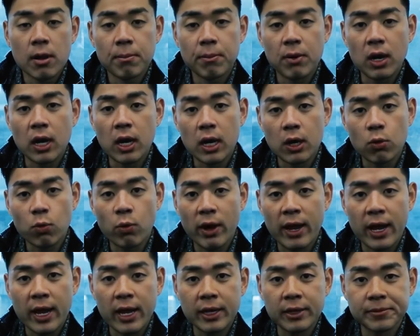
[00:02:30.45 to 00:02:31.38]
But
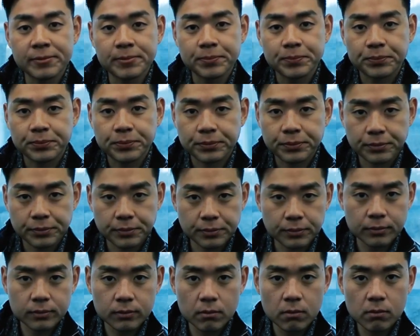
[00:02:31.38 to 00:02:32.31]
when
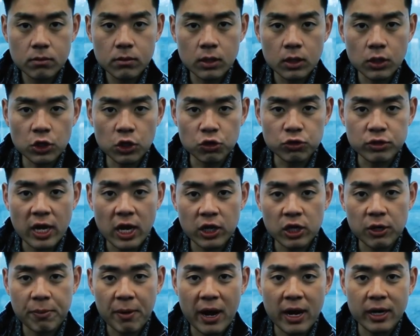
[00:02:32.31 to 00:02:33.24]
you tell
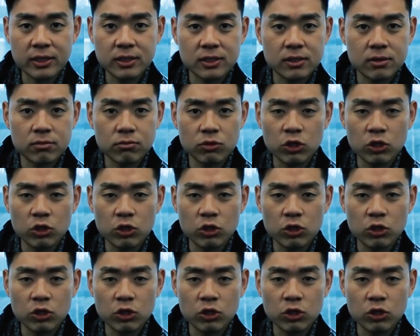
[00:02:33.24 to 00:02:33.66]
your parents,